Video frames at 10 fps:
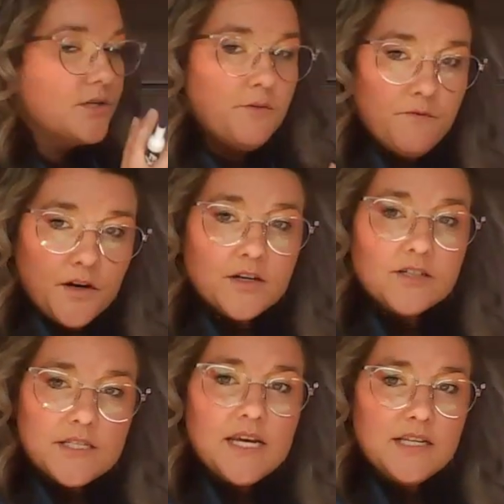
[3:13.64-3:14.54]
So
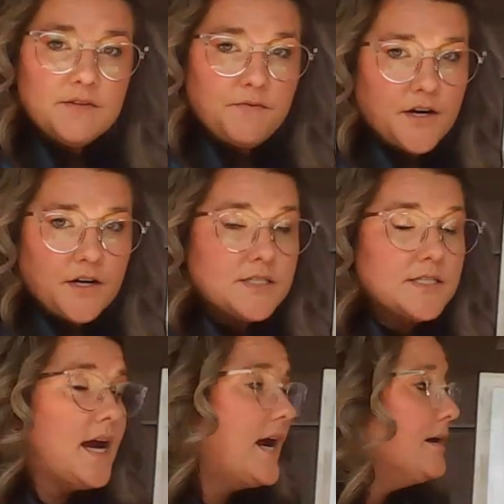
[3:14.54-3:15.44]
first things
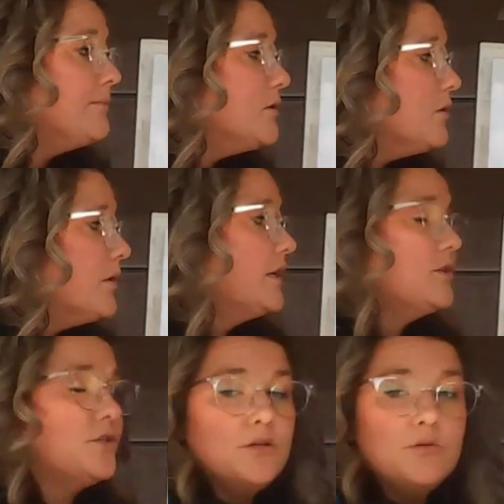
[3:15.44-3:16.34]
first, I'm
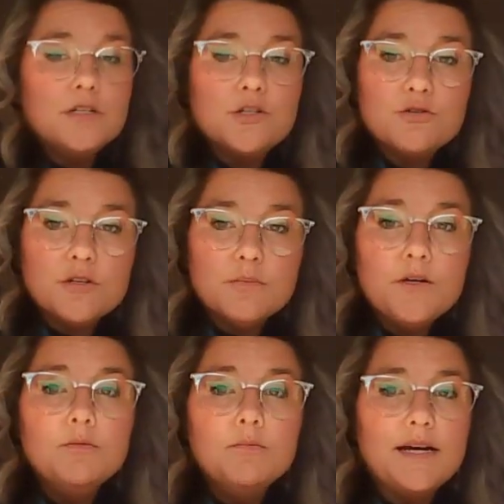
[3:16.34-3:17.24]
going to
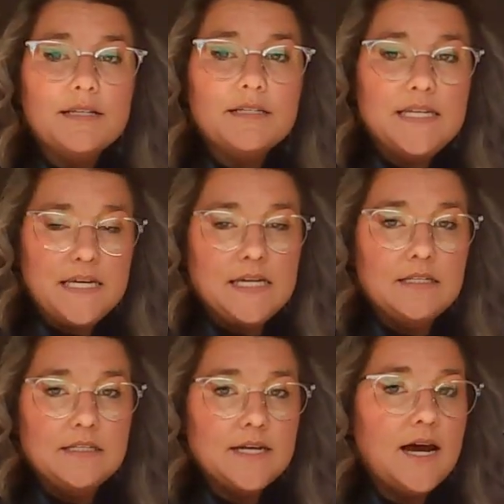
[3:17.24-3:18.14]
distribute my
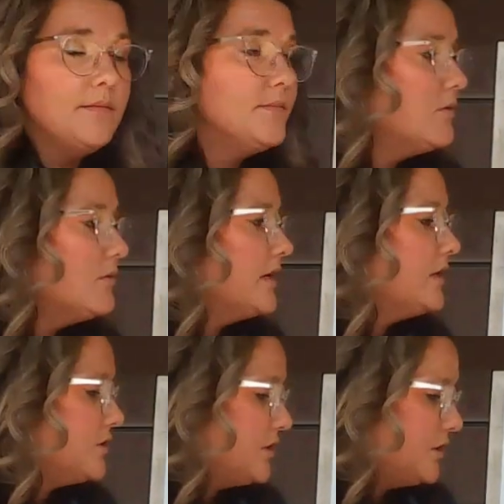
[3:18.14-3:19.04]
tens. I'm
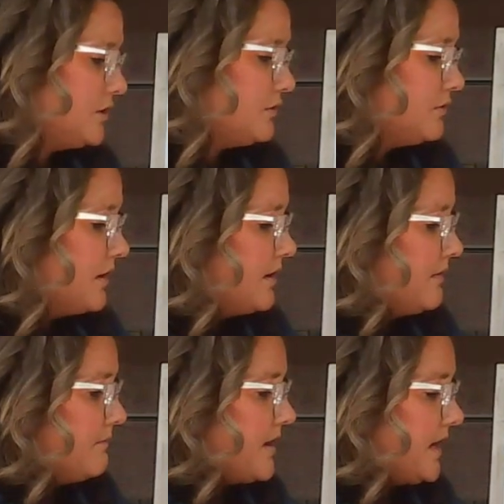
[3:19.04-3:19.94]
going to
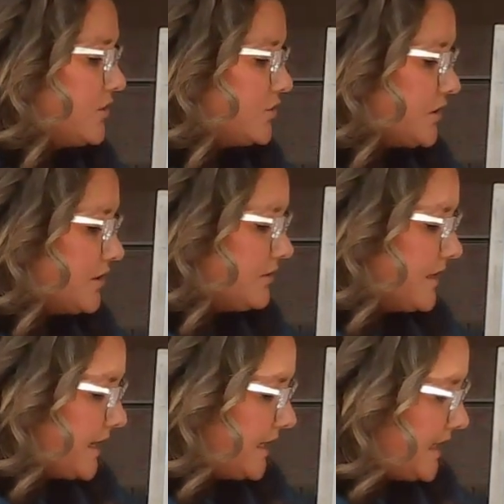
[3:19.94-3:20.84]
make sure
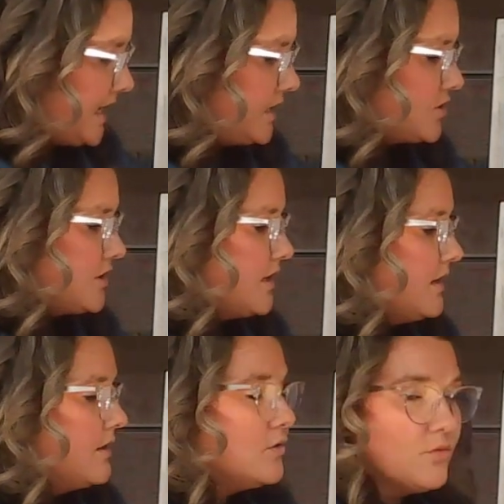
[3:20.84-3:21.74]
that each
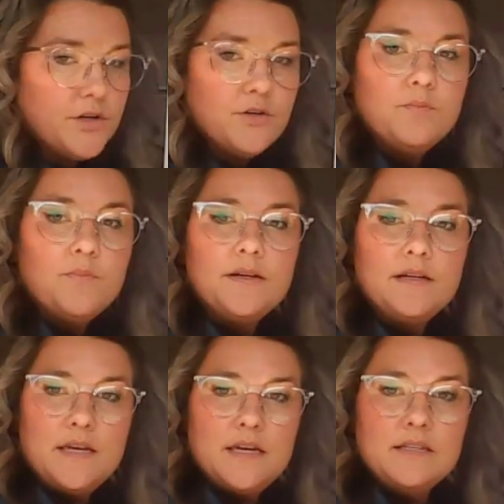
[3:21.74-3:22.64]
group
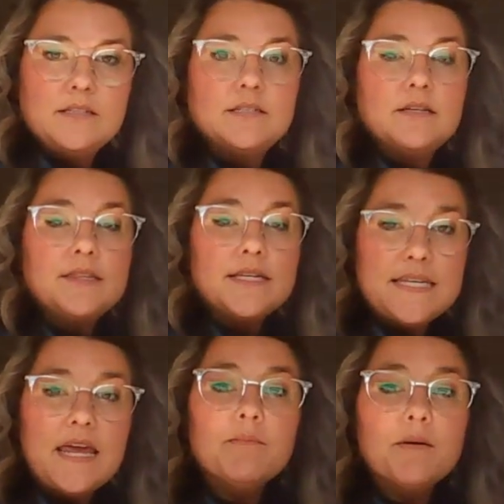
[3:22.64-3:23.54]
gets the
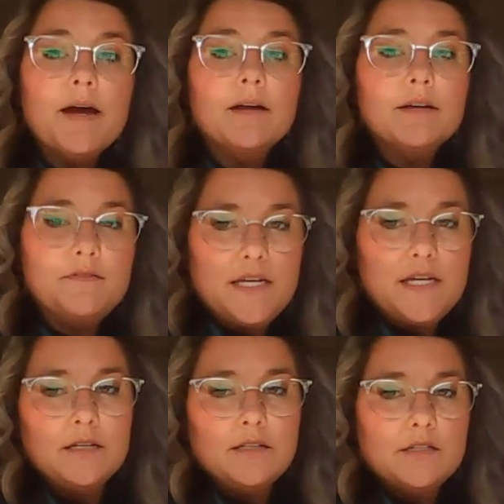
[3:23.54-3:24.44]
same amount of
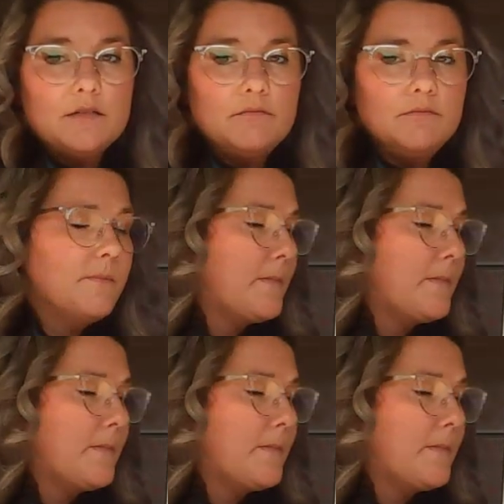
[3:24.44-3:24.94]
tens.